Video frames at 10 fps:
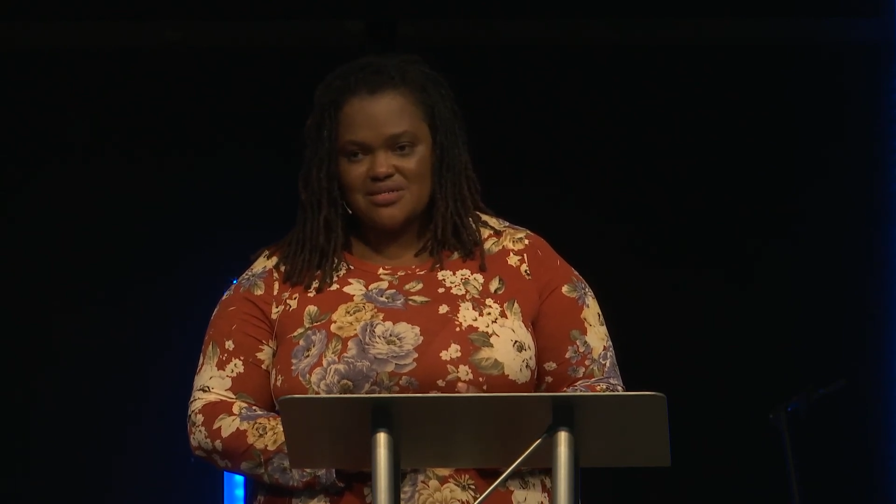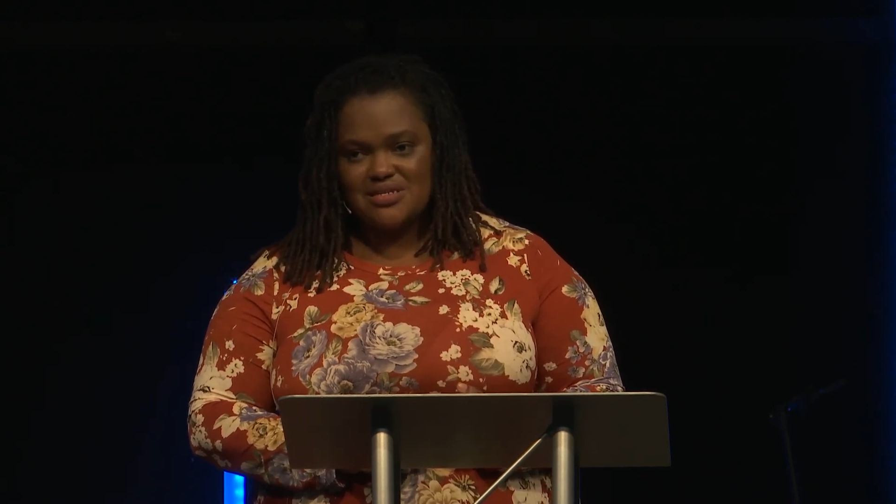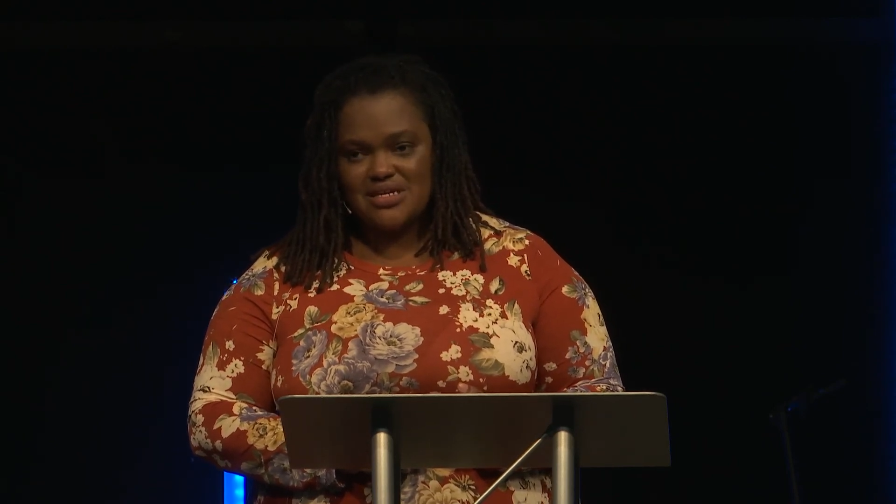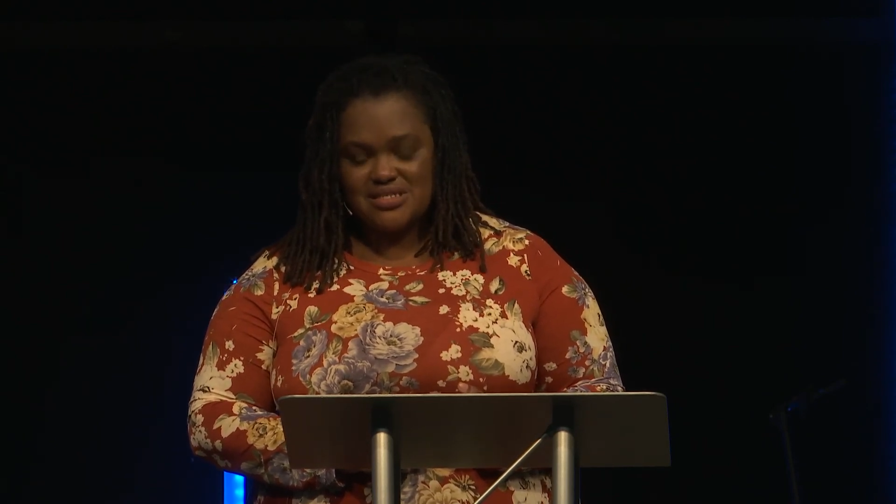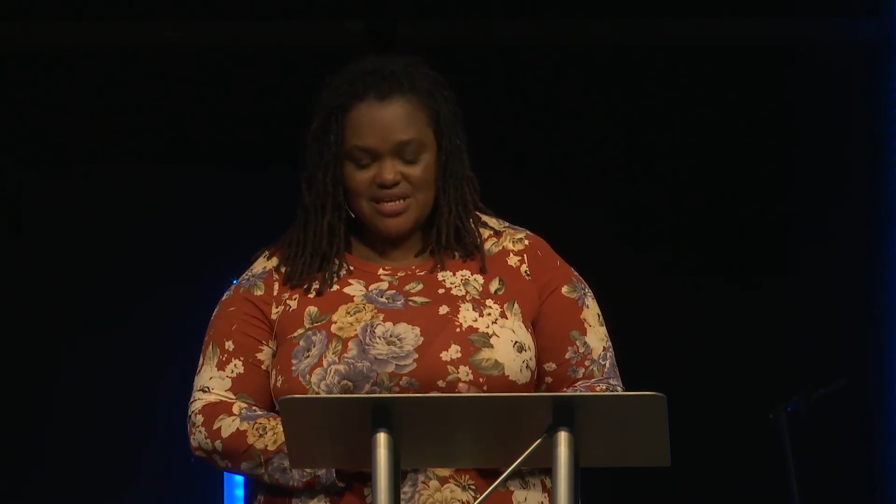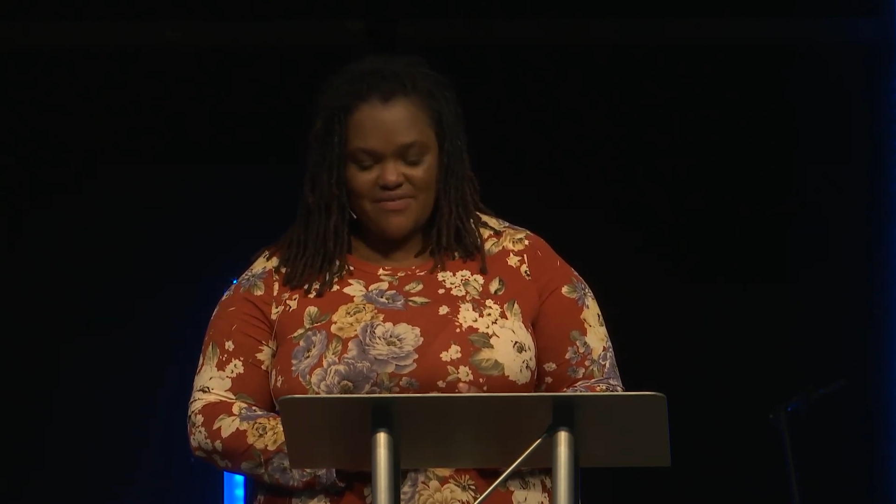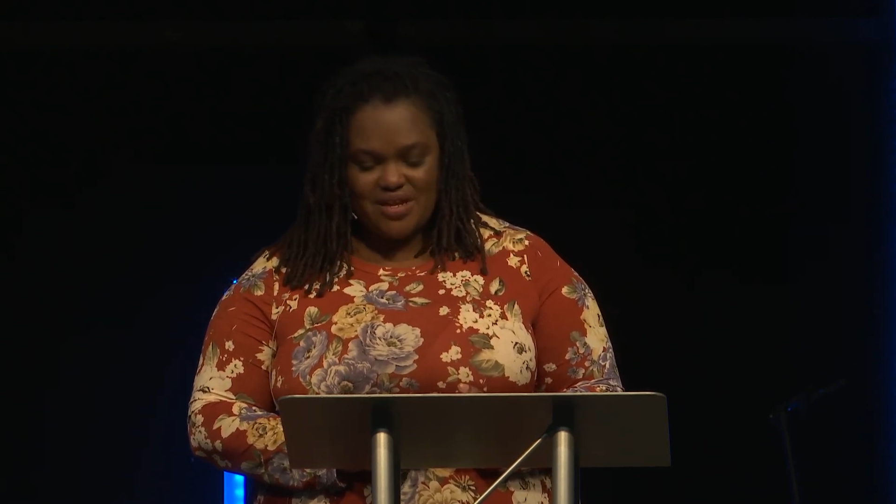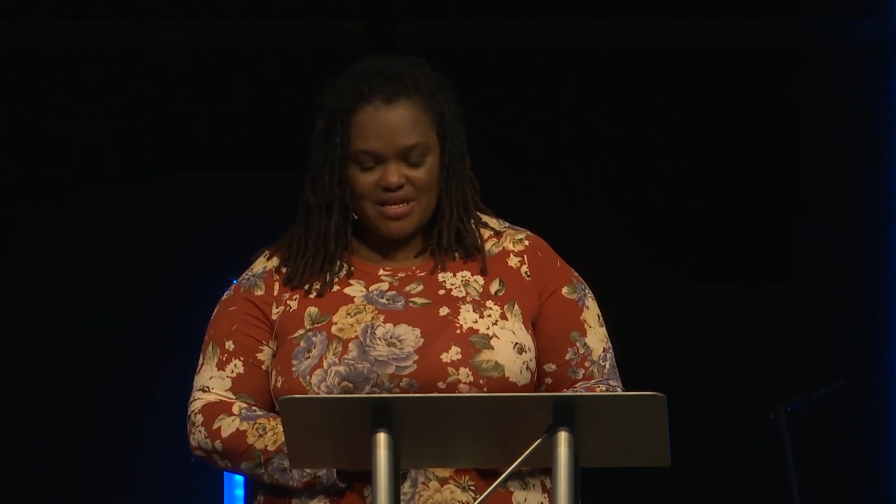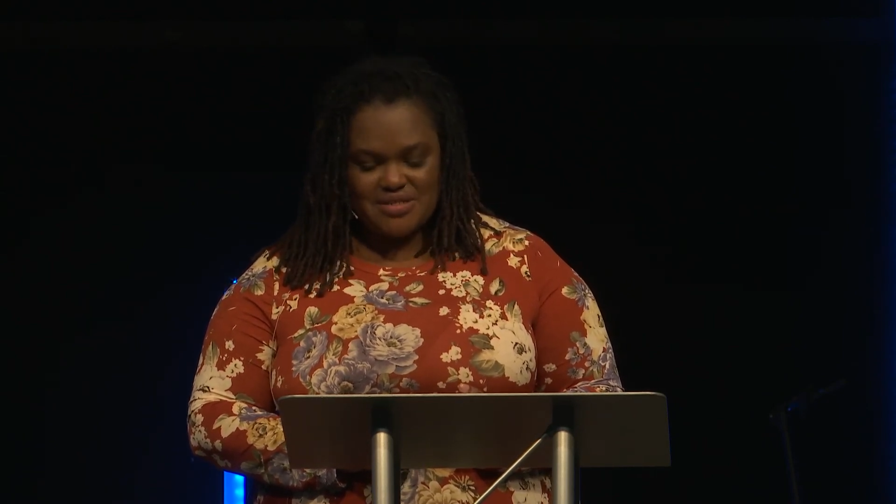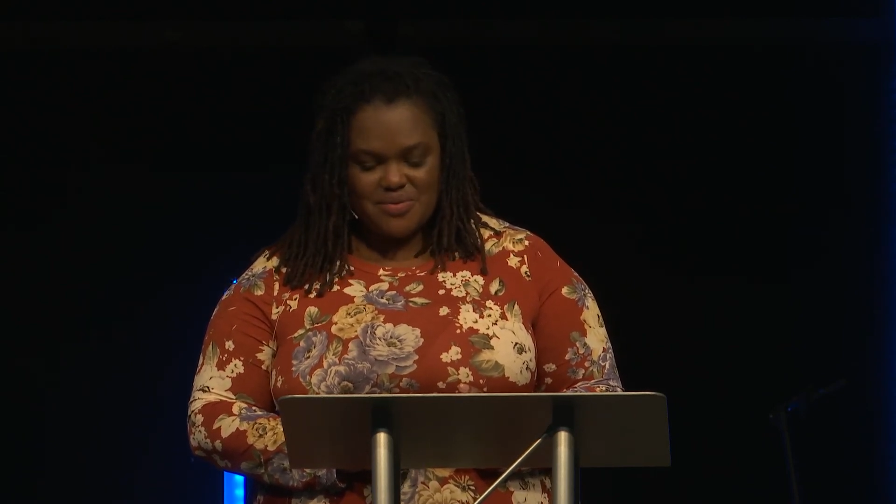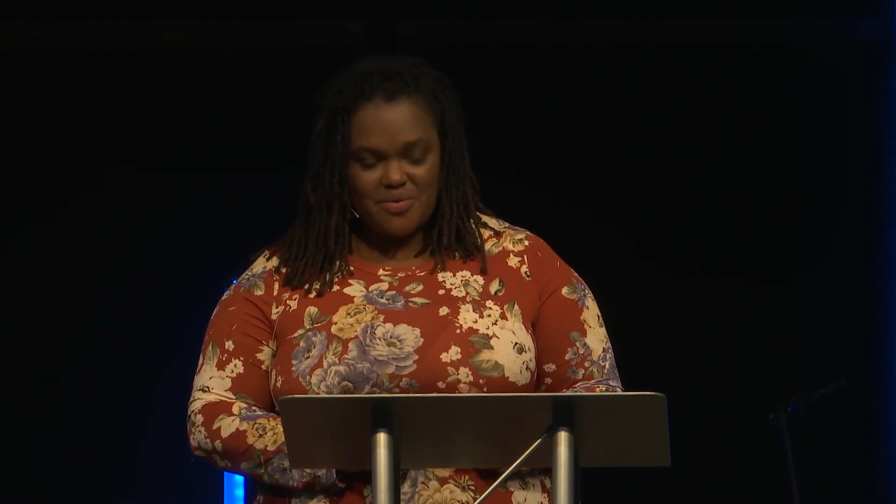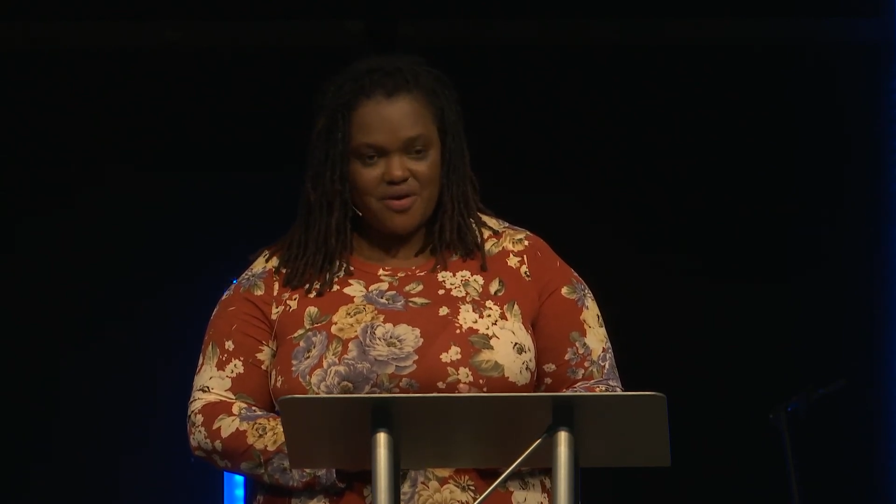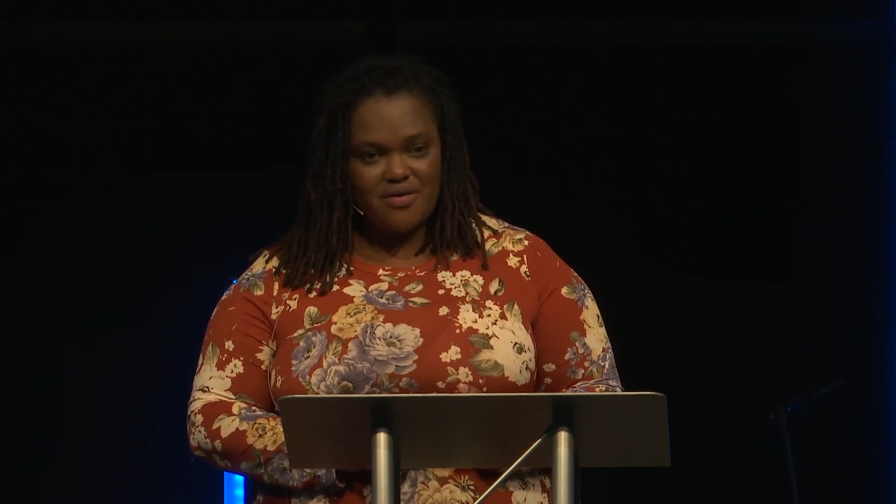day 7, as it were.